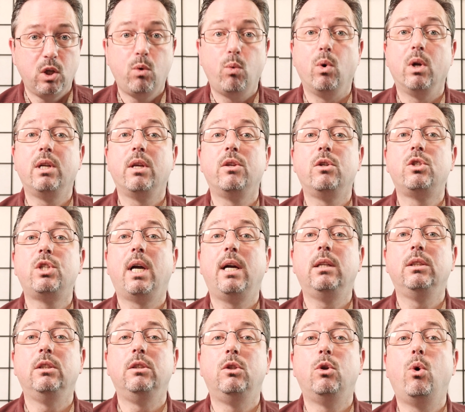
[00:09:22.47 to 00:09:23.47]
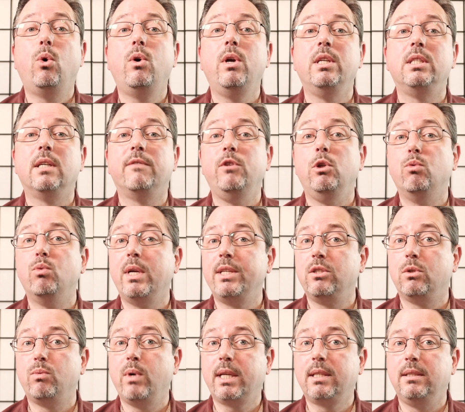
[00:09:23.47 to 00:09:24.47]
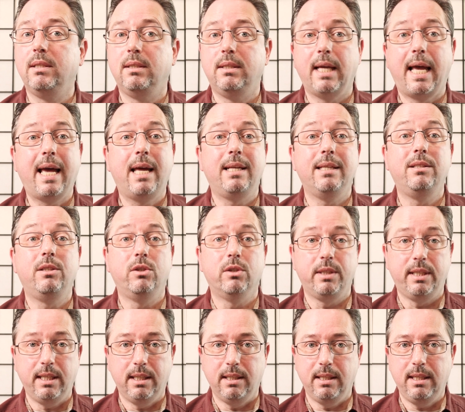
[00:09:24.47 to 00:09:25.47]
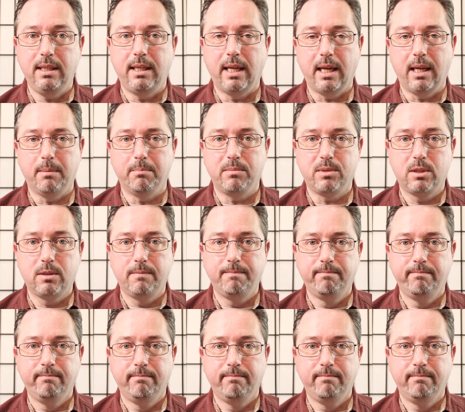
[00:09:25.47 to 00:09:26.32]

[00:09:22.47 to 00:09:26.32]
What other childhood toys have you resurrected to add into your D&D games?